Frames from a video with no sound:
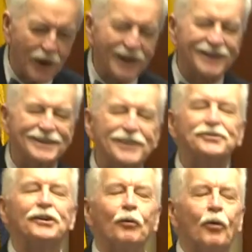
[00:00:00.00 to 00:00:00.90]

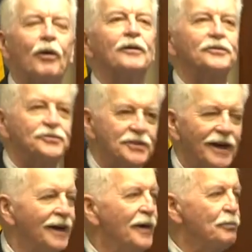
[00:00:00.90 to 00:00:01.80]
recognition awards
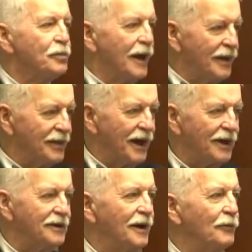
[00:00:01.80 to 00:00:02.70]

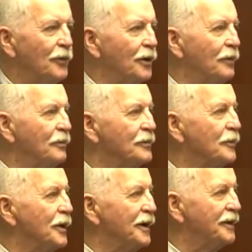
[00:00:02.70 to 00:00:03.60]
that will
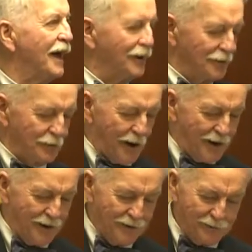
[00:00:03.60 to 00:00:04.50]
be handled
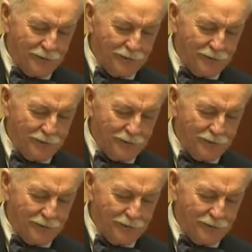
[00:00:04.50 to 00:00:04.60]
by